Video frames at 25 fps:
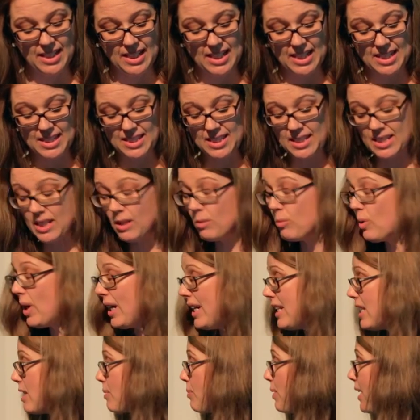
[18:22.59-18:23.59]
is still
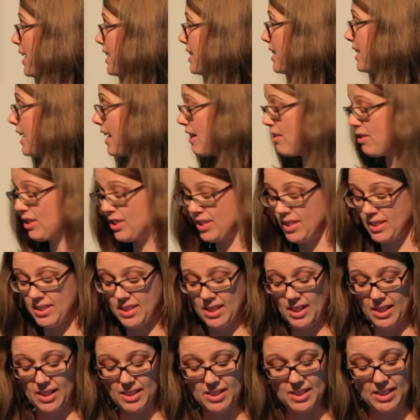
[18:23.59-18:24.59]
widespread in Irish
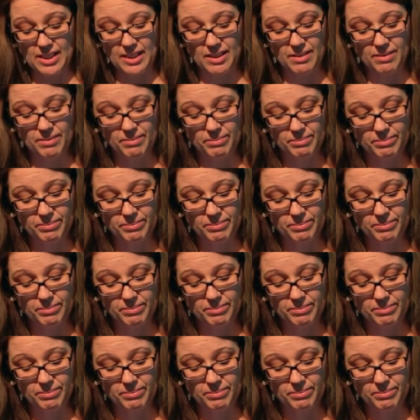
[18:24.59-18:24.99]
society.